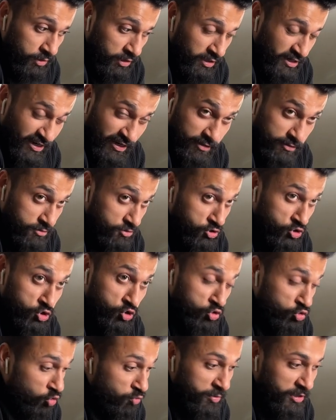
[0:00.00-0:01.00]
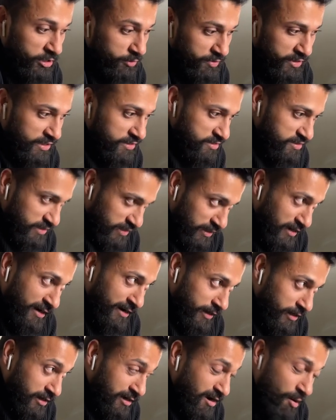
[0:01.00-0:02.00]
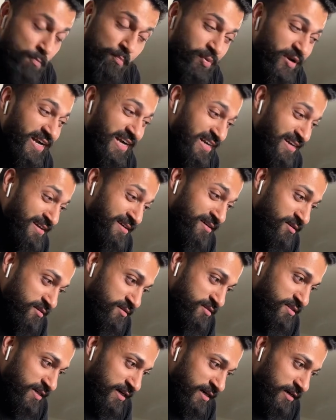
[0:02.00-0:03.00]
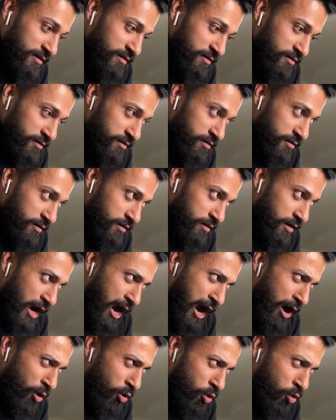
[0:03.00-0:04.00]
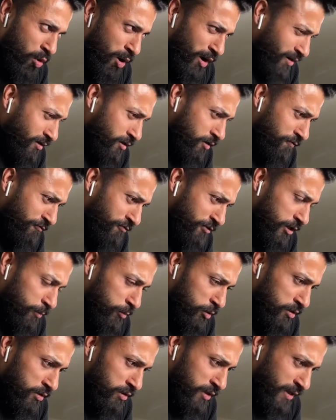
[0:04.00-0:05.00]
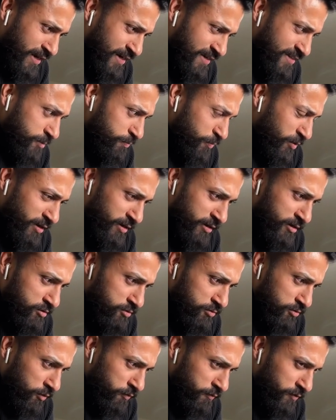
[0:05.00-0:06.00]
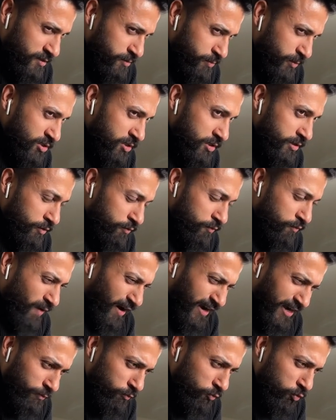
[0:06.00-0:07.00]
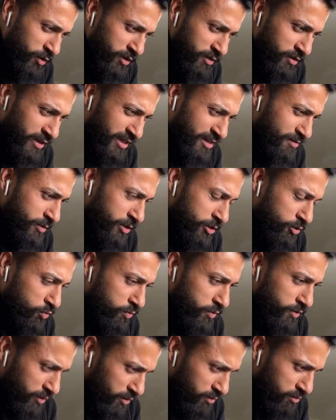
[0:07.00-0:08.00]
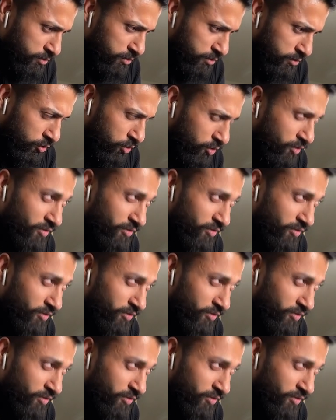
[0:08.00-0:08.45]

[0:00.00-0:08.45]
in so many ways that I completely understand how uncomfortable an experience of especially a white woman can be over here, or